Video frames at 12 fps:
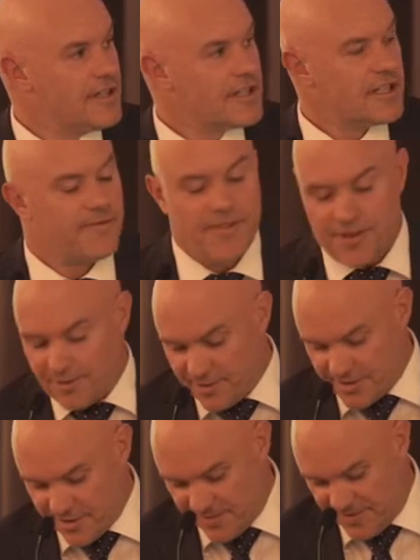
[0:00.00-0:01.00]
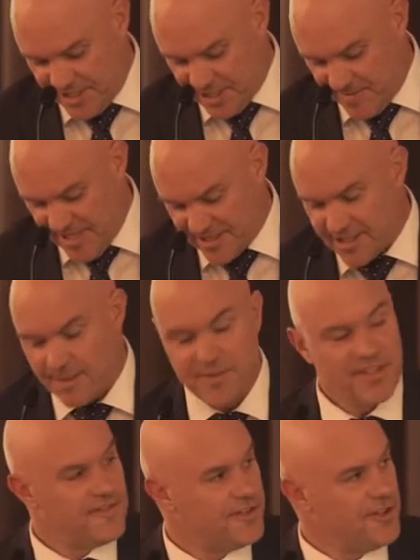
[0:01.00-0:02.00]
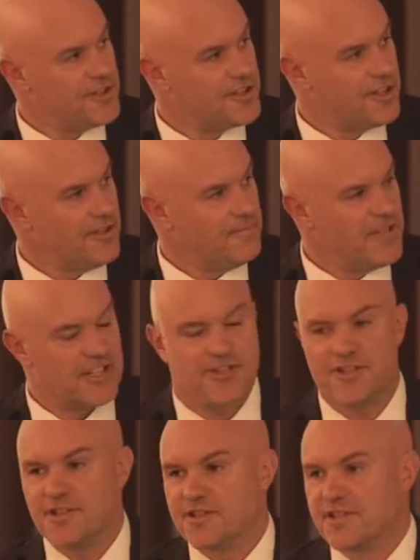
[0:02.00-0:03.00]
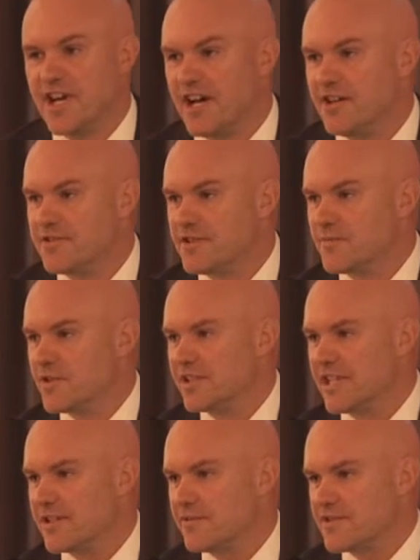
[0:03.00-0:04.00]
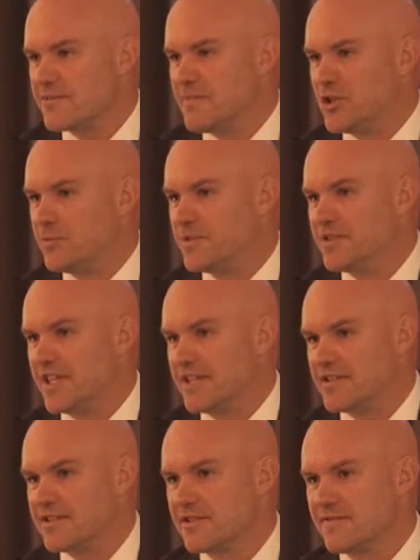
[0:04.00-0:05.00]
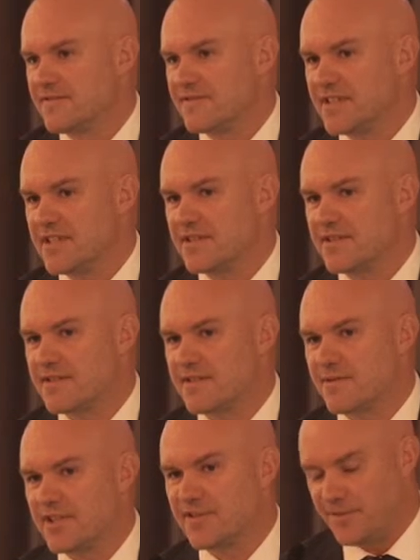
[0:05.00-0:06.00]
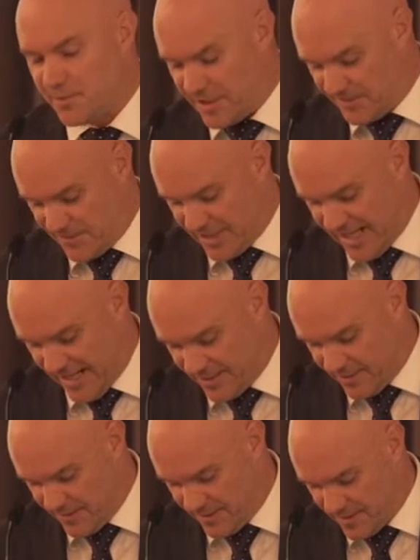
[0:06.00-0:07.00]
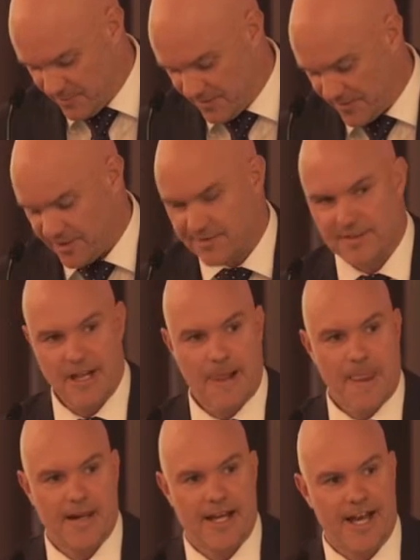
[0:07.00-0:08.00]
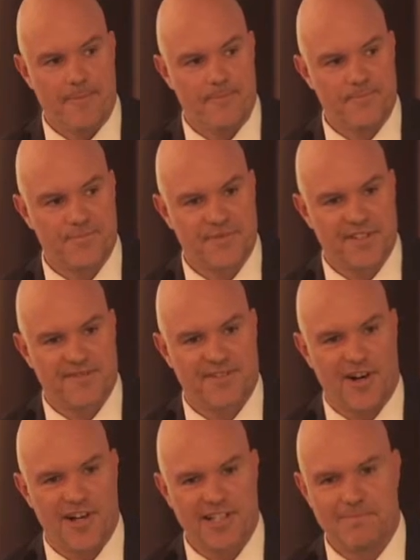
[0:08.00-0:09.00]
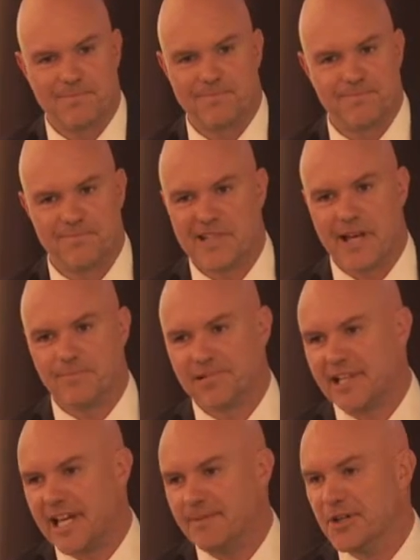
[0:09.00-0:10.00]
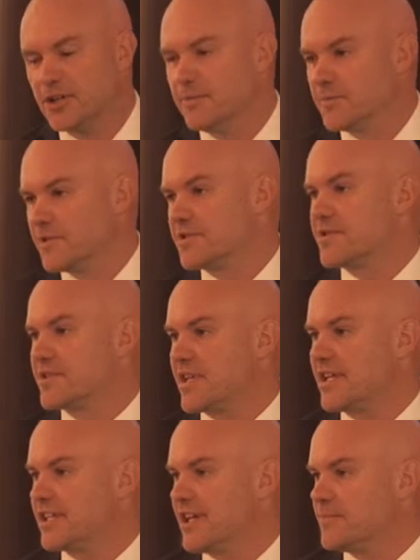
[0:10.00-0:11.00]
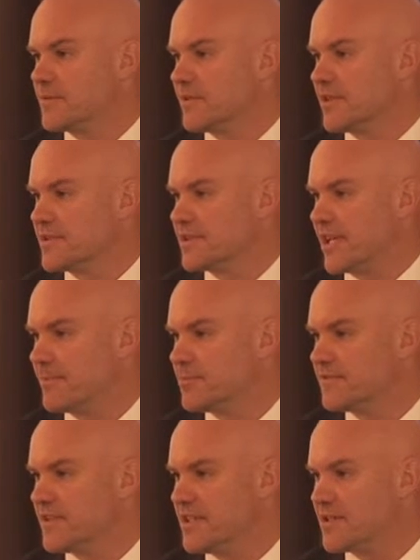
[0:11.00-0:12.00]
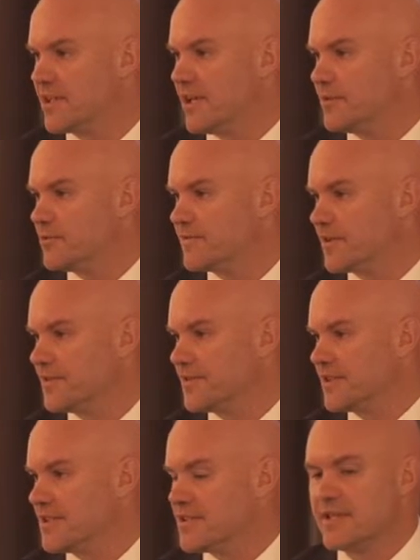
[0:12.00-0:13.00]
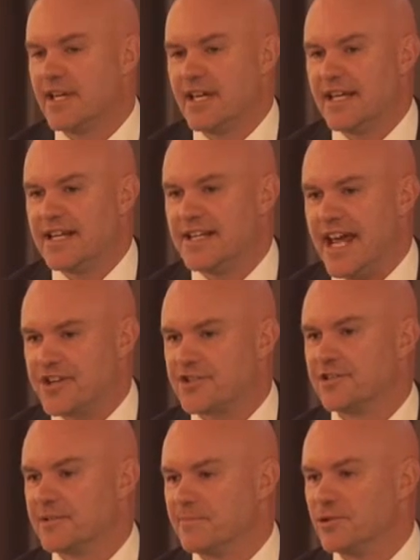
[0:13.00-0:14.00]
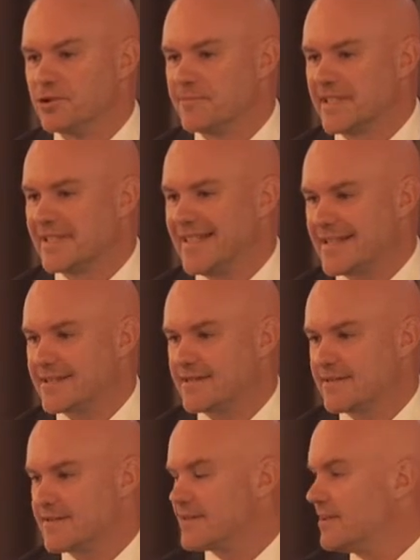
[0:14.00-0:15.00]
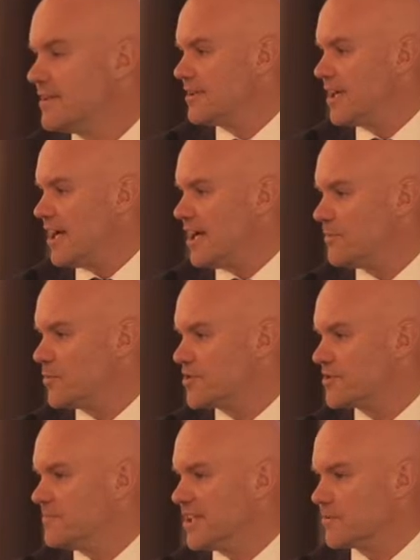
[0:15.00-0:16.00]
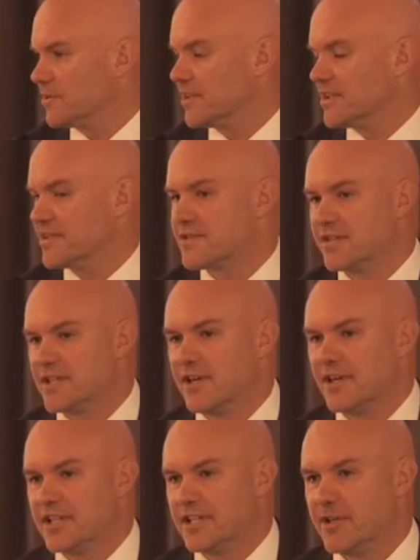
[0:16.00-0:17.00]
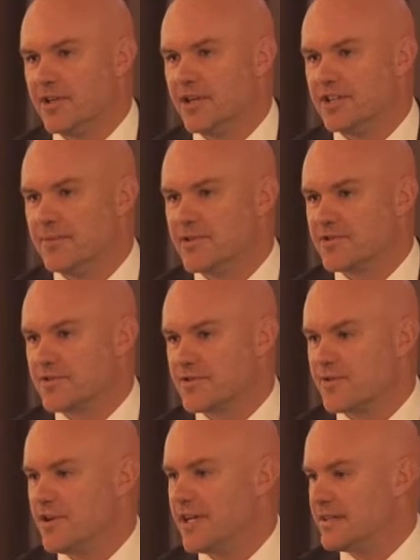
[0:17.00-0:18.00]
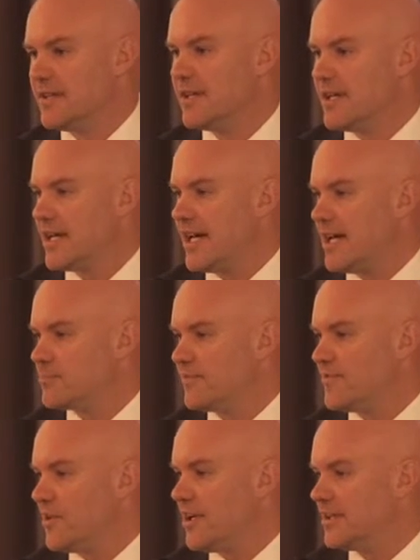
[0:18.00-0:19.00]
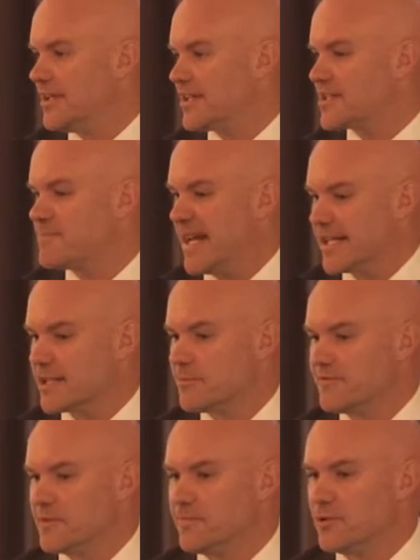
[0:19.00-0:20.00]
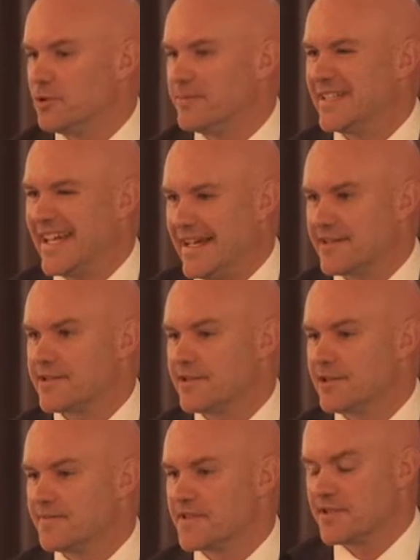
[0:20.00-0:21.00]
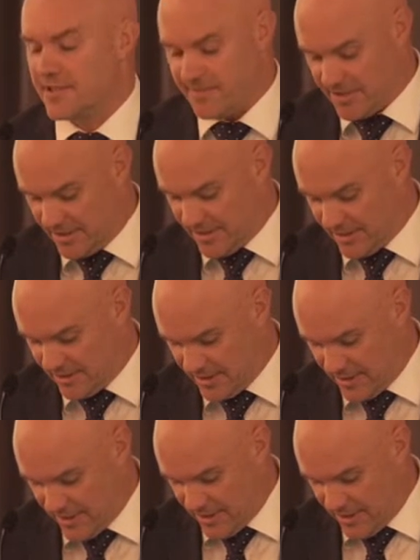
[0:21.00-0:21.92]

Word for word: So if we thought, sort of think about some of the future mixed-use nodes, and really across Melbourne, there's sort of there's three or four different categories. So we've got um, defined in you know, Plan Melbourne, which the state government released a couple of years ago, we've got these national employment clusters. Um, which have been released. And the idea behind them is to try and uh, provide a spectrum of employment outside of the CBD.